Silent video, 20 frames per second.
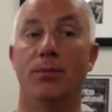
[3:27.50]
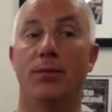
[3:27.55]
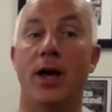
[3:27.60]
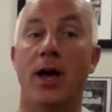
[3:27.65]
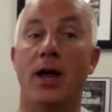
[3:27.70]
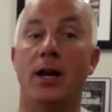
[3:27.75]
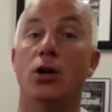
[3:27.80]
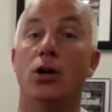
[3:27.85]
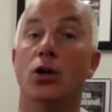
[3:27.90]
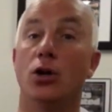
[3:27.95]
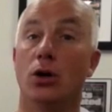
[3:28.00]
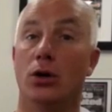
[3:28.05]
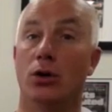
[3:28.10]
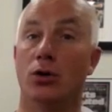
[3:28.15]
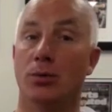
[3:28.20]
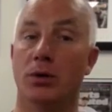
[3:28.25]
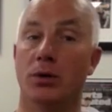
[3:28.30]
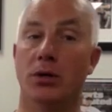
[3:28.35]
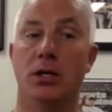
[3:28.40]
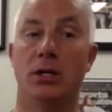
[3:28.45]
then
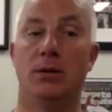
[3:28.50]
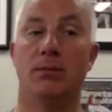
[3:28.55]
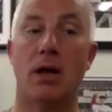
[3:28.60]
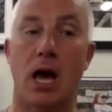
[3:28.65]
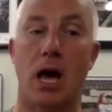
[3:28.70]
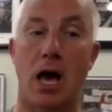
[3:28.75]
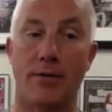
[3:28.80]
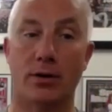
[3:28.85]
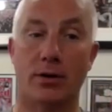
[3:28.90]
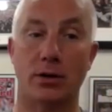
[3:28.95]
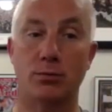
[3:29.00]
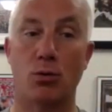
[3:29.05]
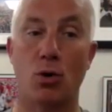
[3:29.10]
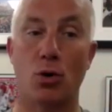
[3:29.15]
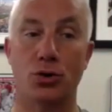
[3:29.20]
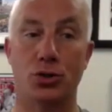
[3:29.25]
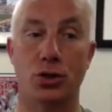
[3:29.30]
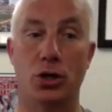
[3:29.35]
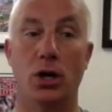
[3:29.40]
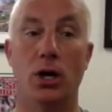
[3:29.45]
you would need to have
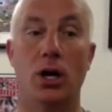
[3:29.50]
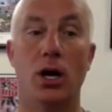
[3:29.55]
exposure.